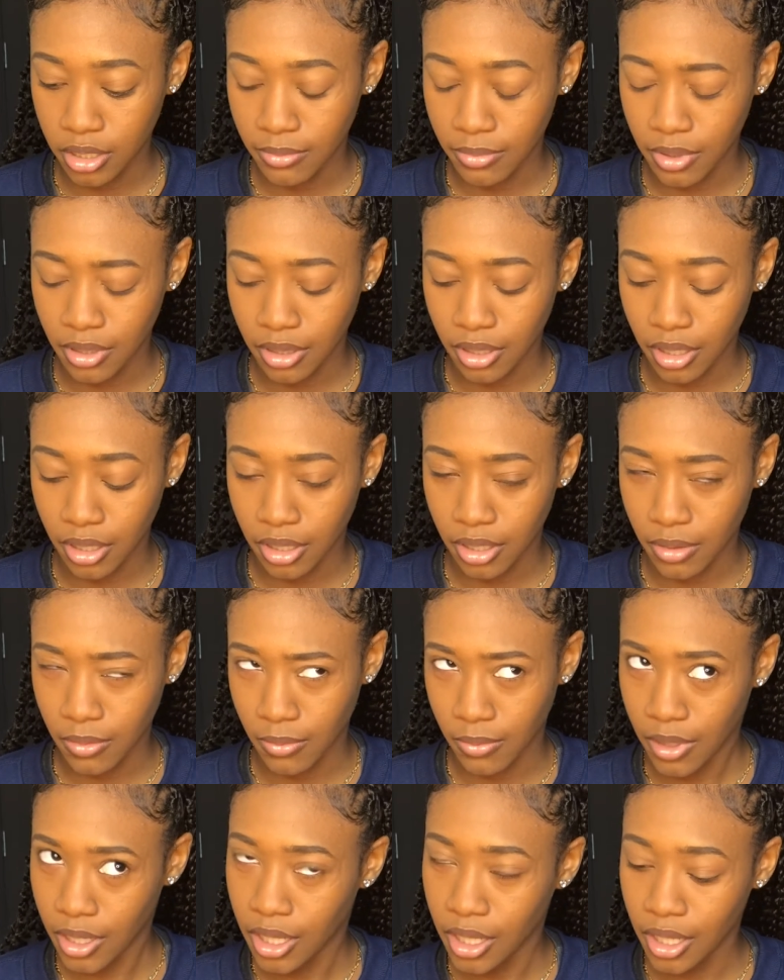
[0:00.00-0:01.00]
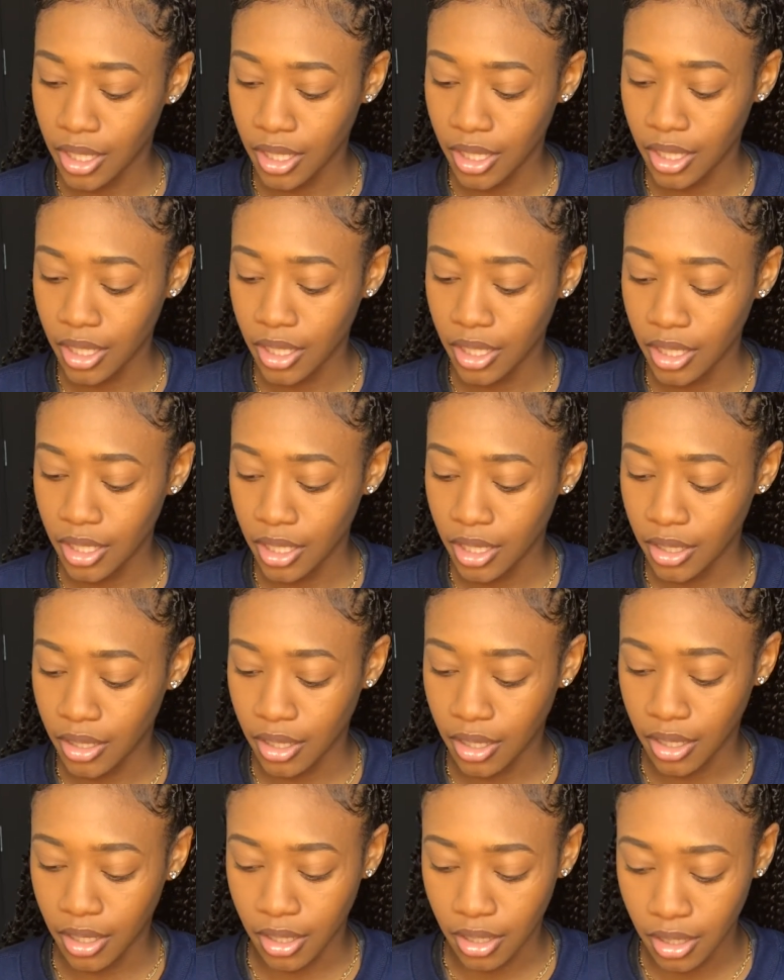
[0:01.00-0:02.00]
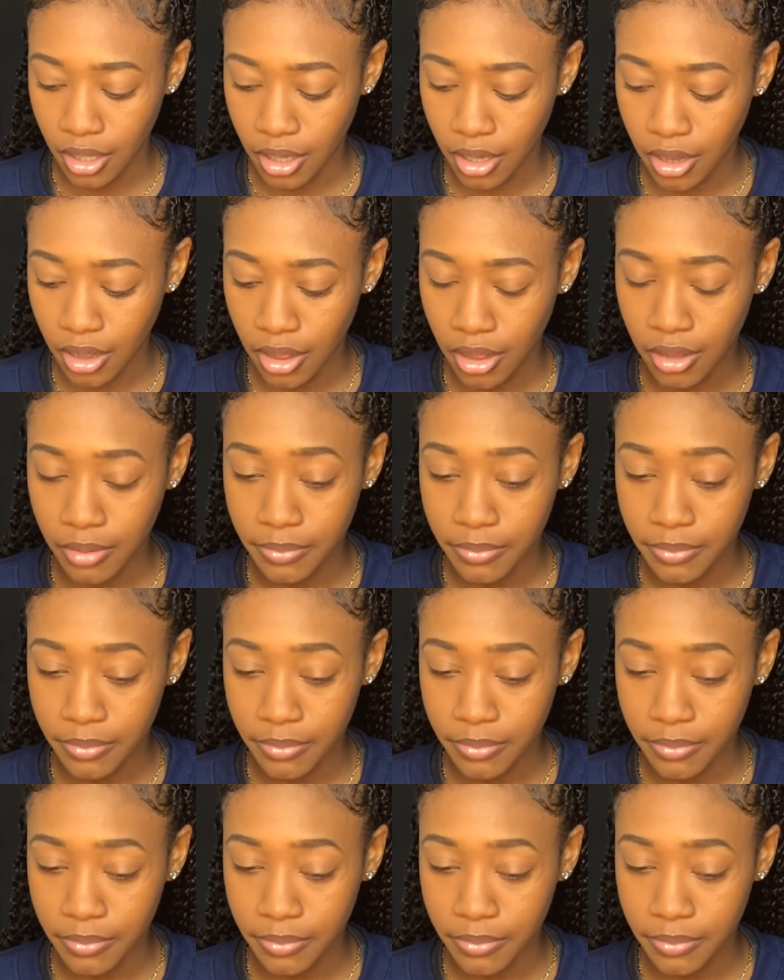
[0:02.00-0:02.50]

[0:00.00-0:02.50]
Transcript: be like, what the hell?